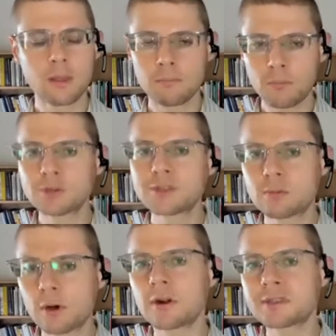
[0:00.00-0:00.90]
Most
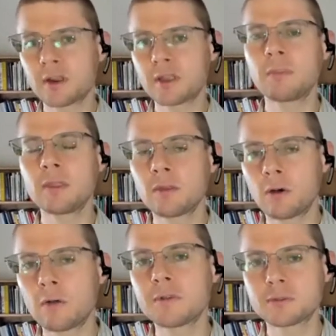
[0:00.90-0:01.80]
workers are going to be in the
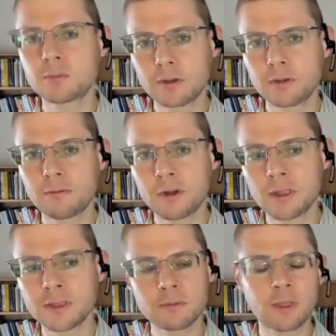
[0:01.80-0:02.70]
office one to three
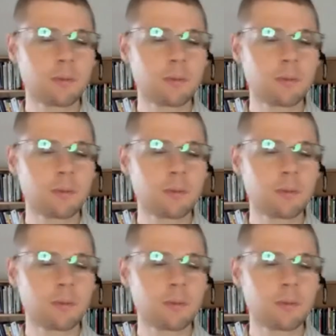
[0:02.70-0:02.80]
days a week.